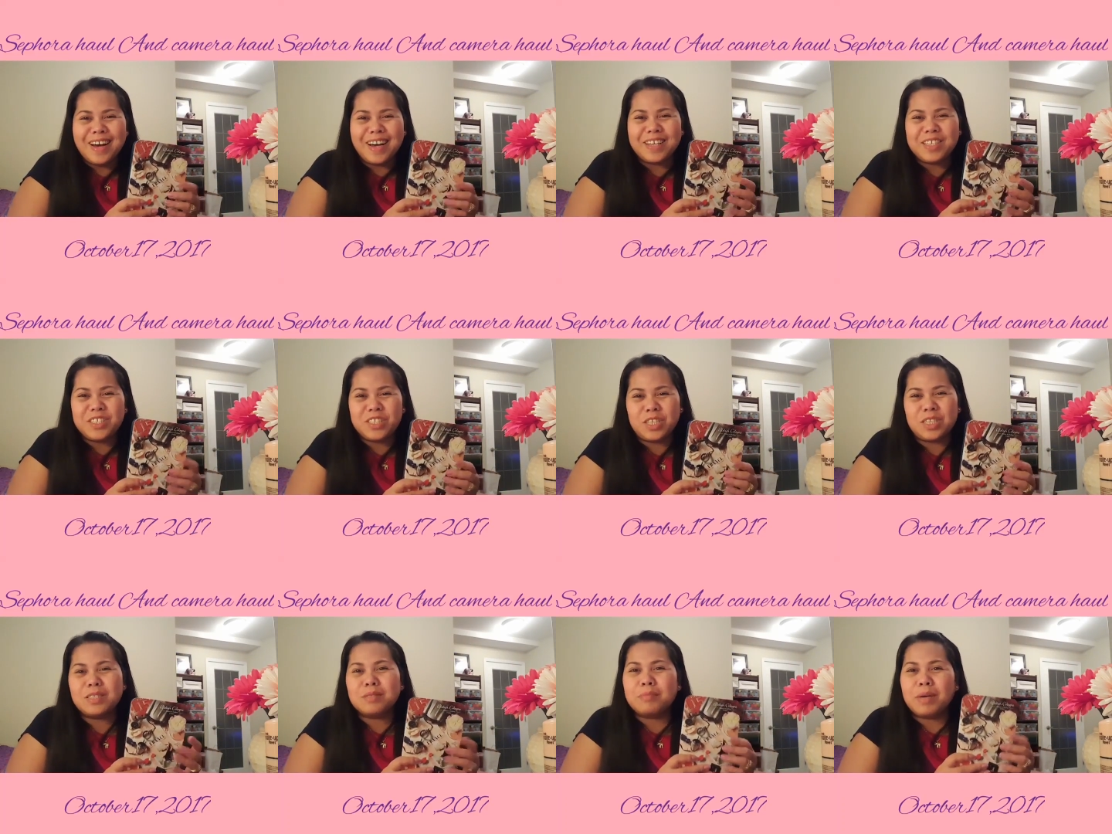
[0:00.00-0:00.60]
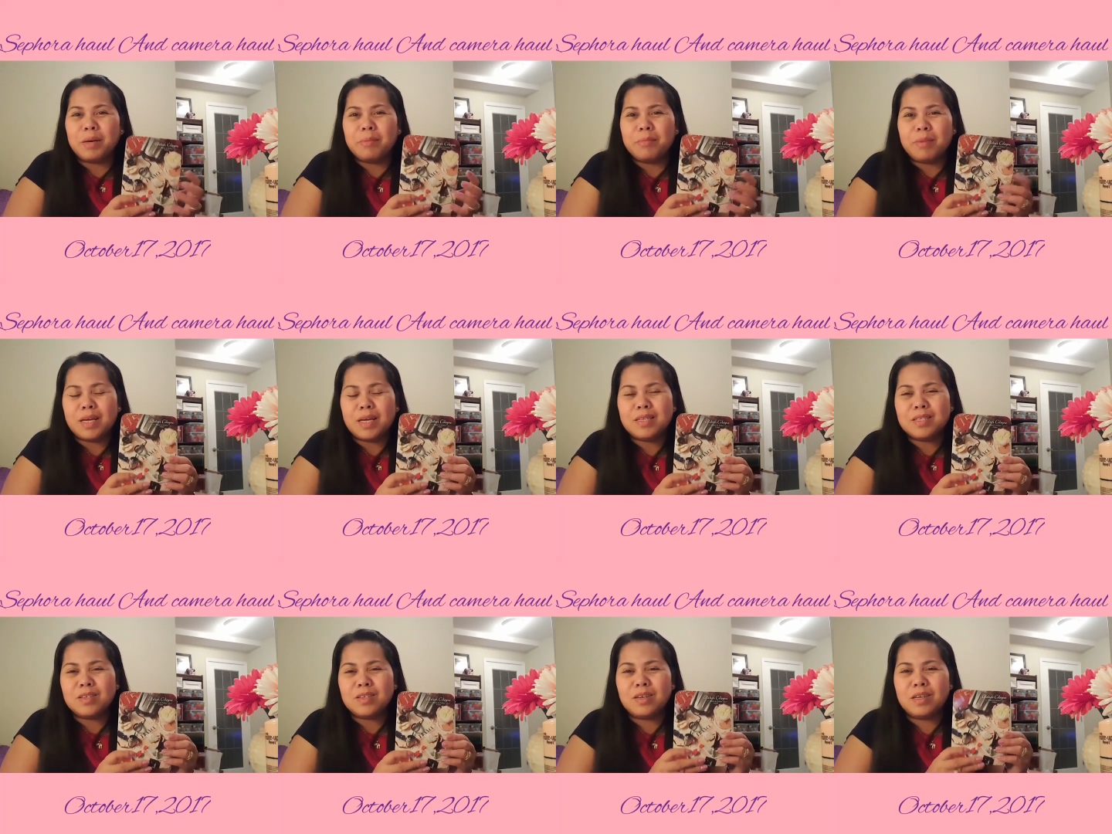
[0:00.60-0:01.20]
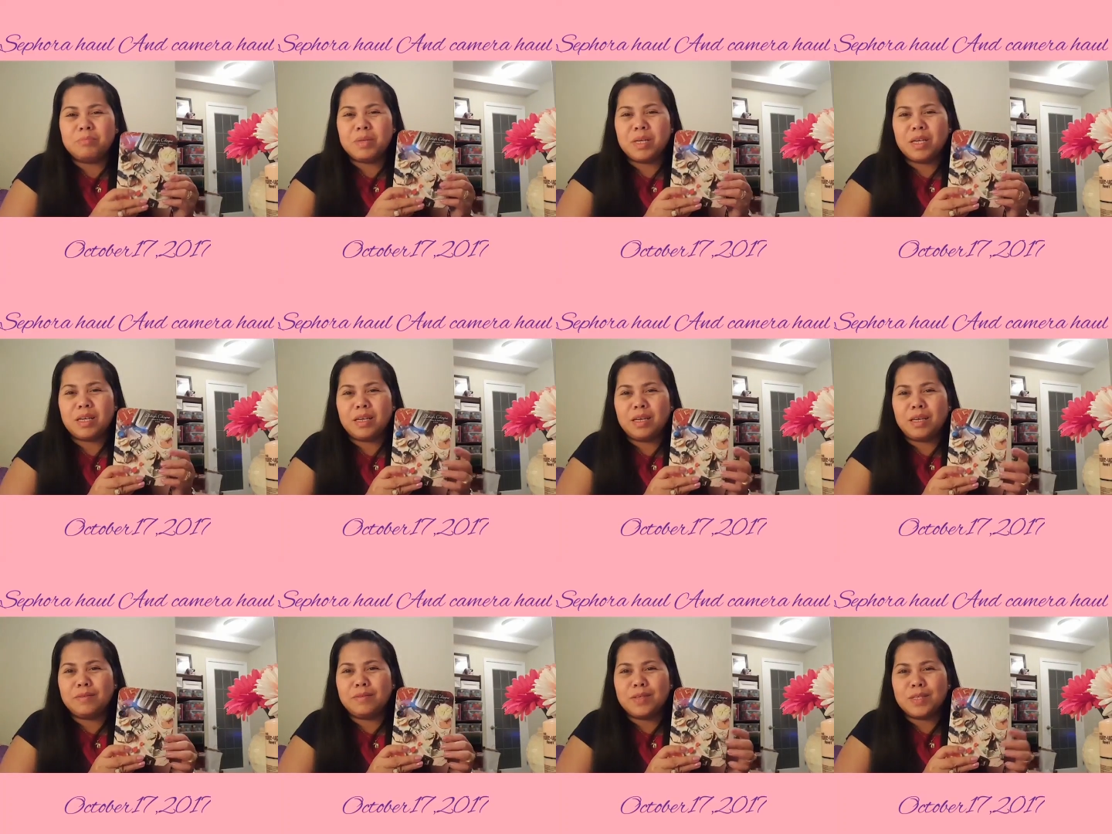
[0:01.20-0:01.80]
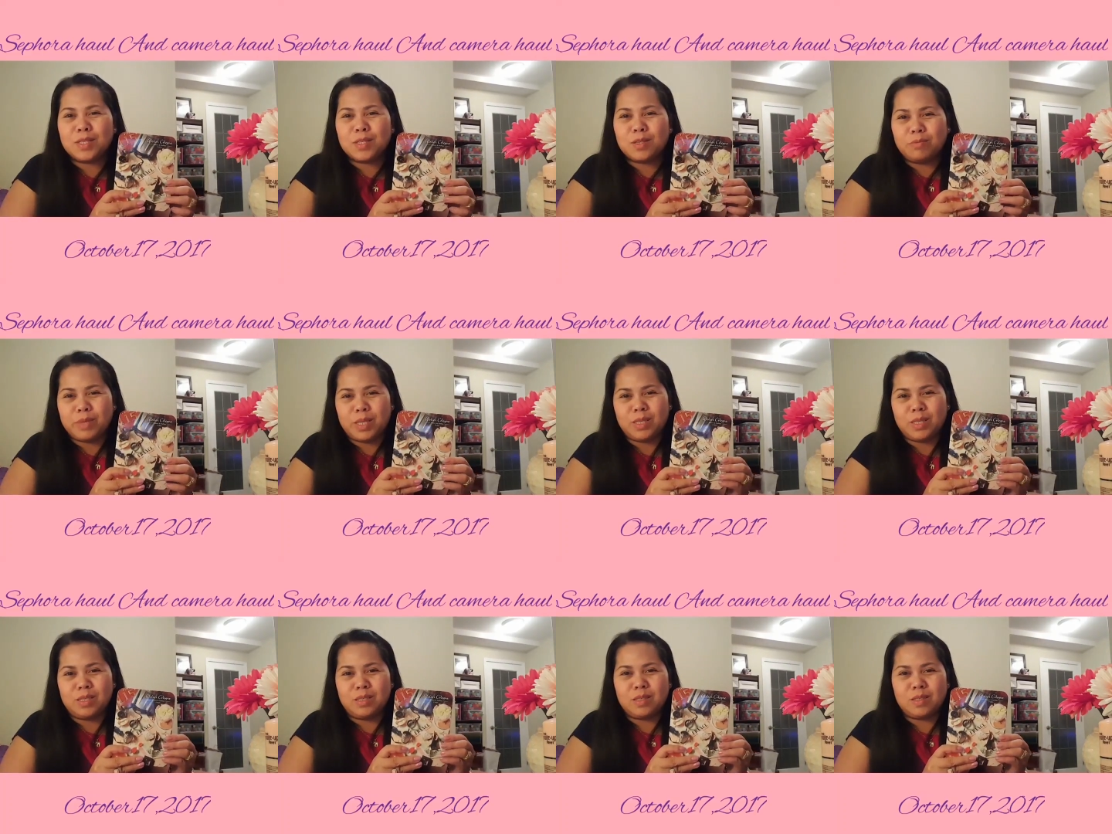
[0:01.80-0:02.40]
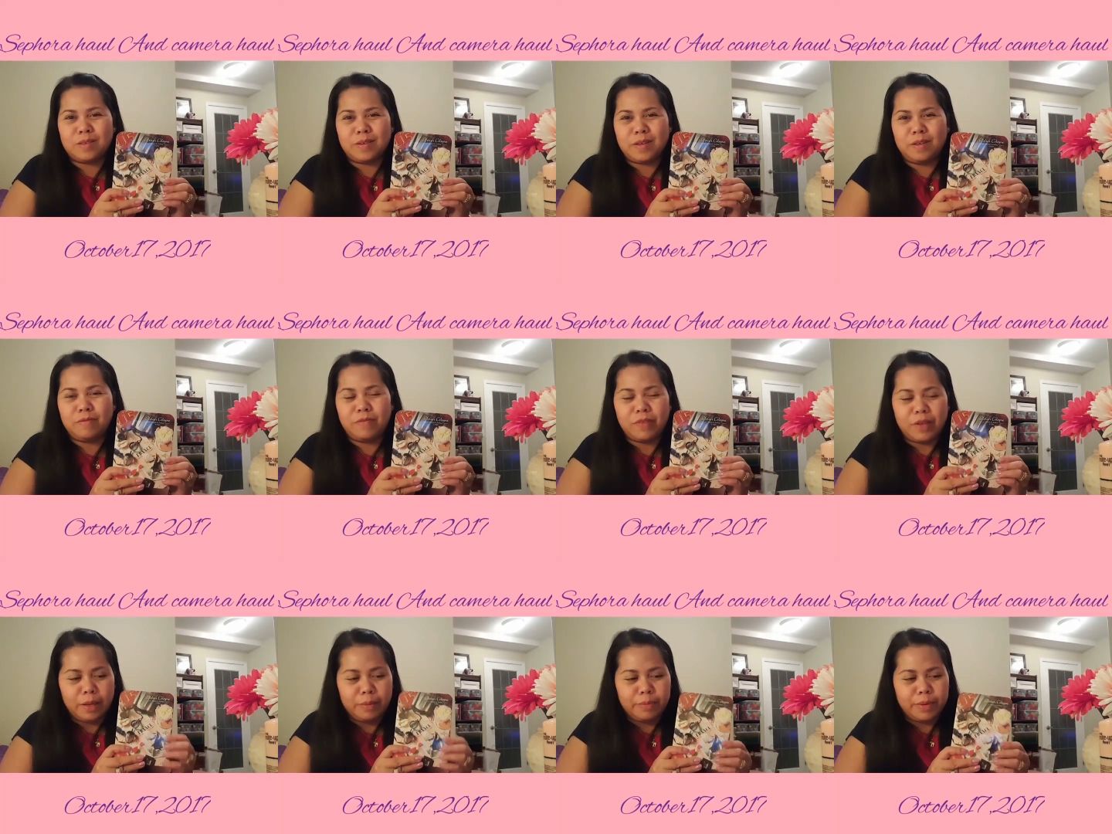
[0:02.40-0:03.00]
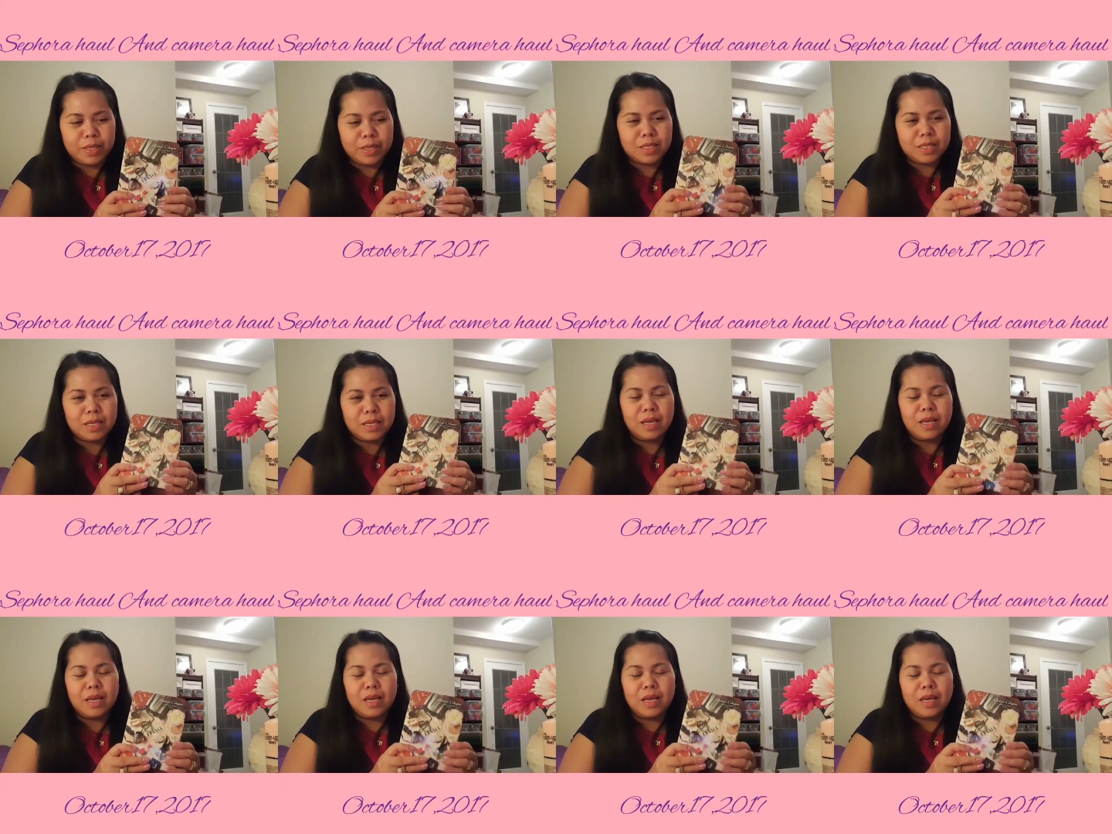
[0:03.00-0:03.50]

I changed my mind, so I'm gonna give this to my sister in Philippines.